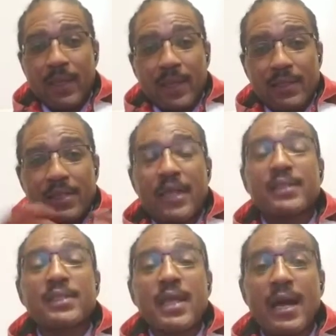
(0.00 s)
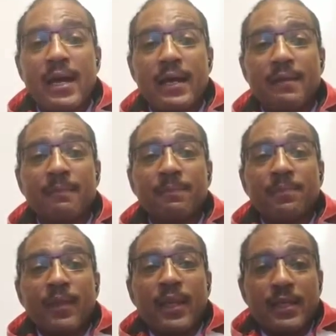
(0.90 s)
It takes time.
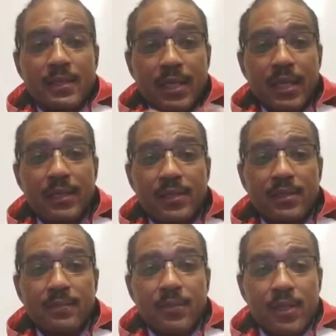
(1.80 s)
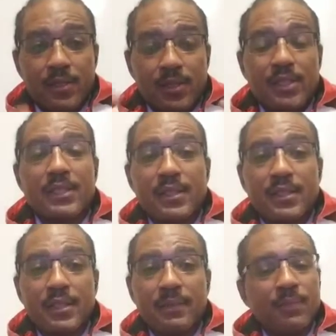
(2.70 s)
It takes
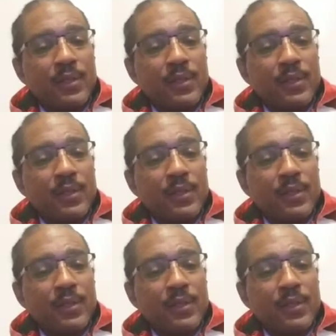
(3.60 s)
consistency.